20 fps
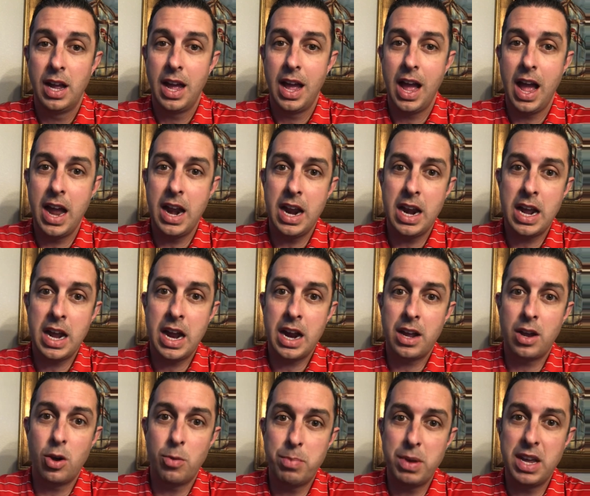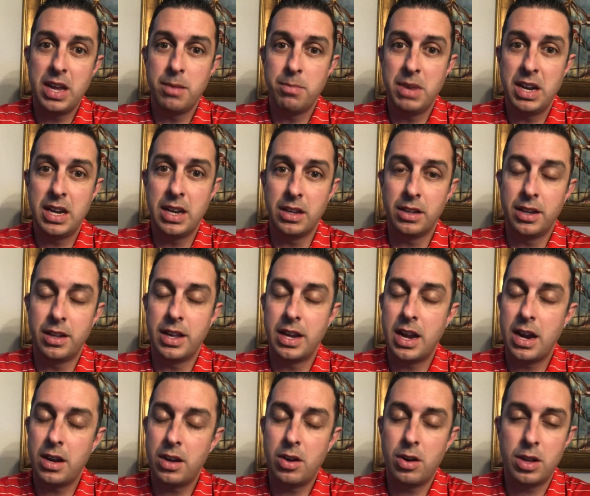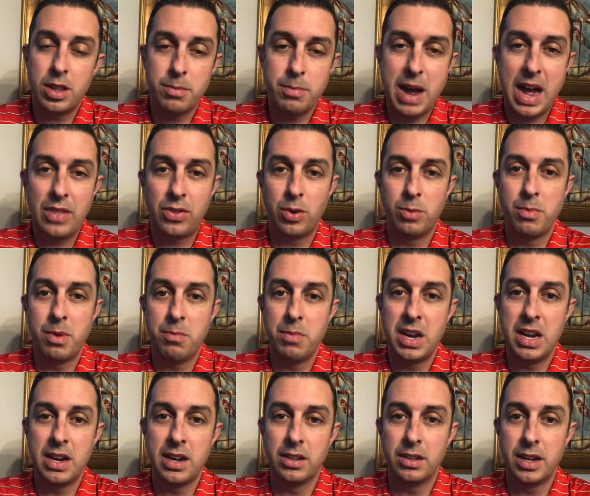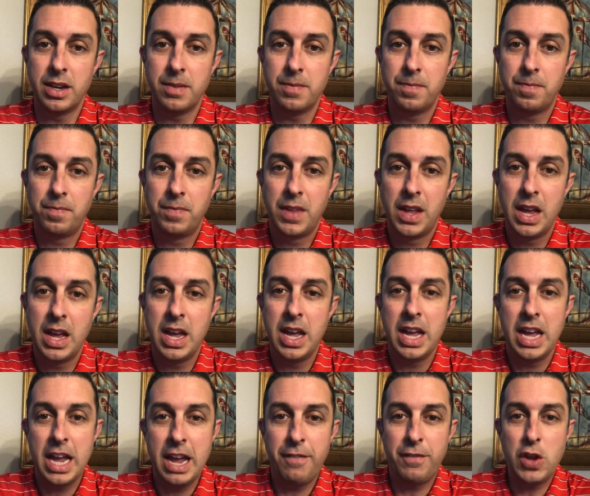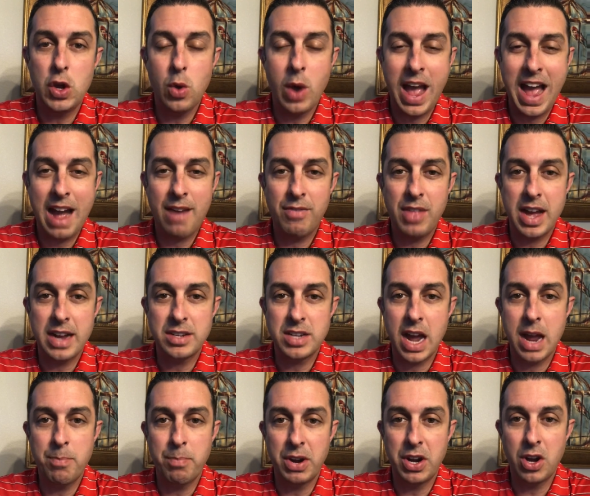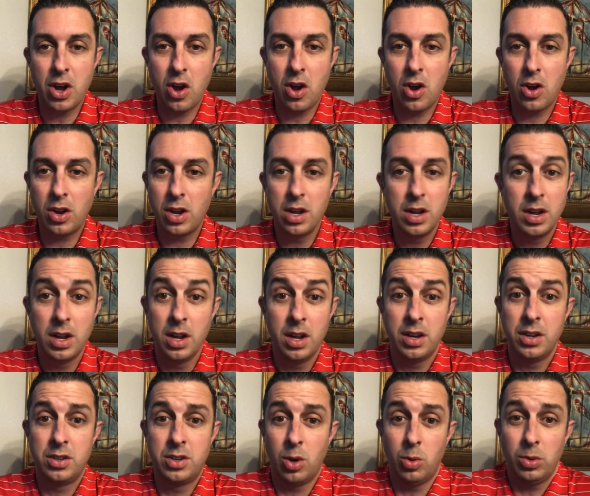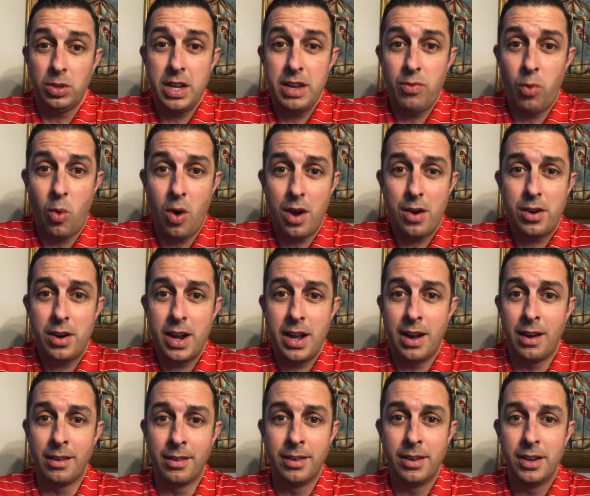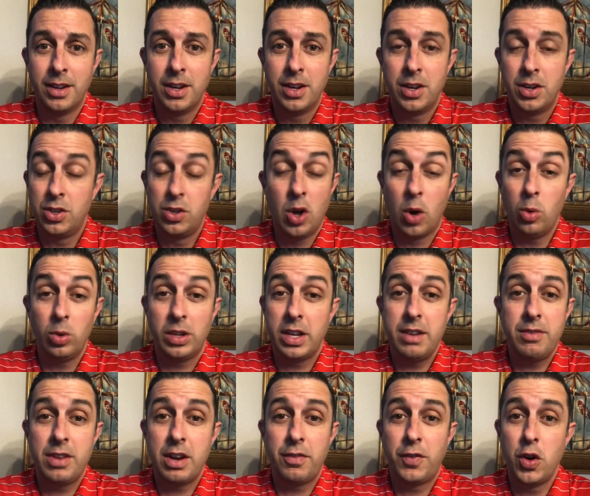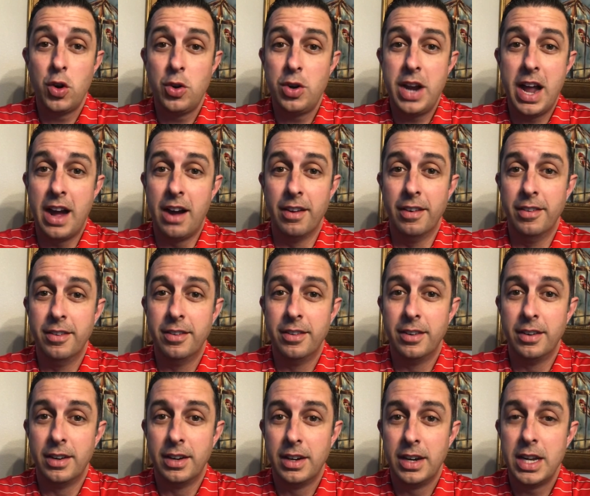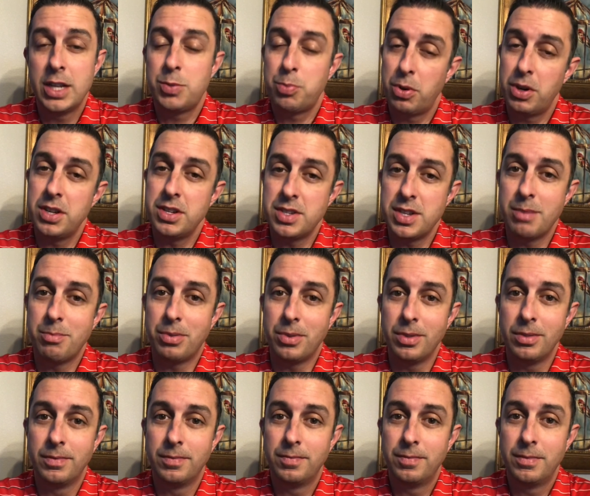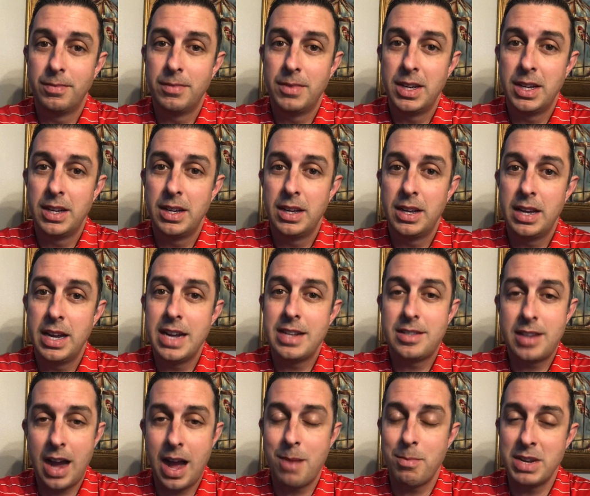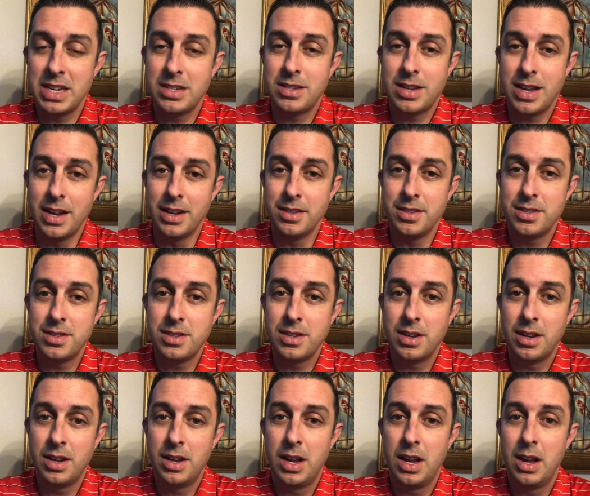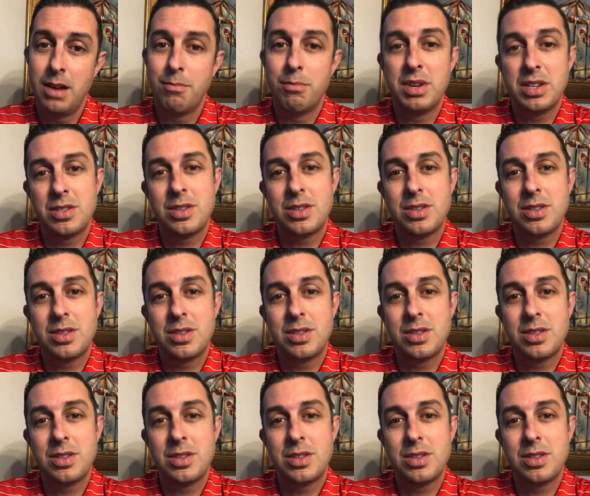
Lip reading: and then they got to go pee immediately. They got to go to the bathroom immediately. If you have that type of dog, don't leave water down. Don't leave their food down. It's pretty simple. It's common sense. But